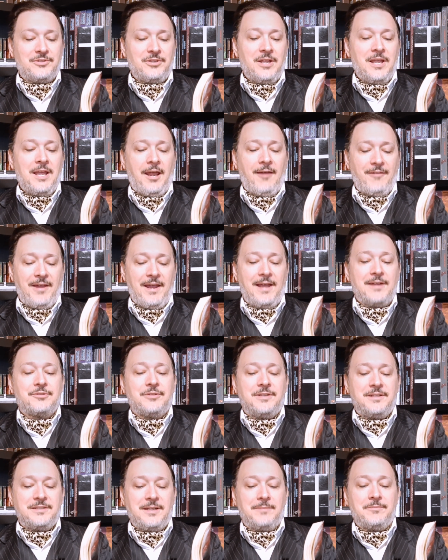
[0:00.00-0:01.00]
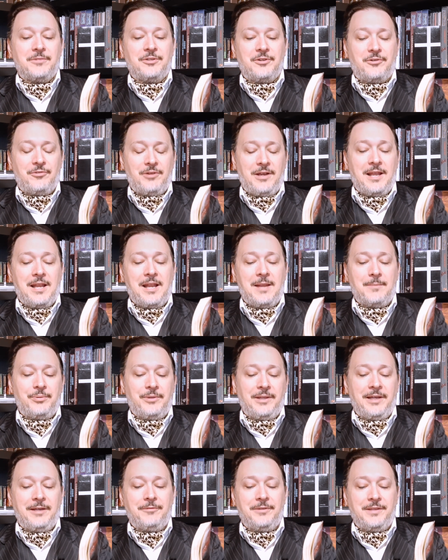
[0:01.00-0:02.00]
have actually attempted to create and play
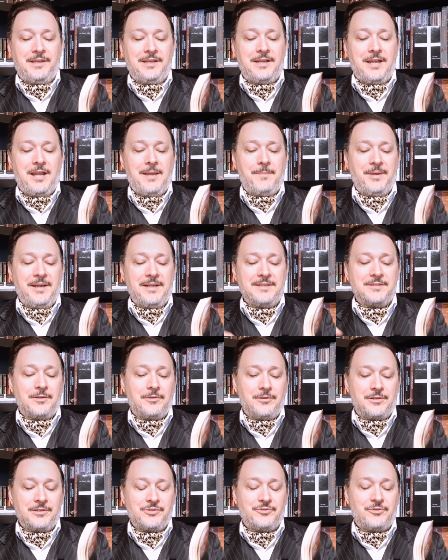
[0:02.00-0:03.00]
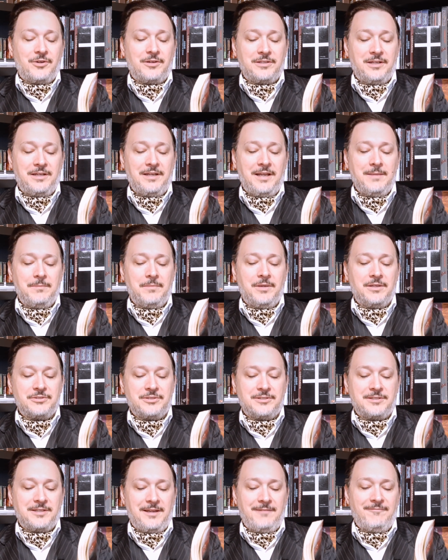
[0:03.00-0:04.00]
within campaigns that are constructed in much the
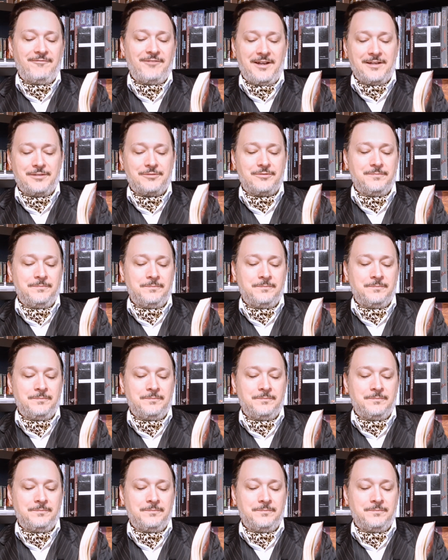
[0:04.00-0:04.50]
same fashion.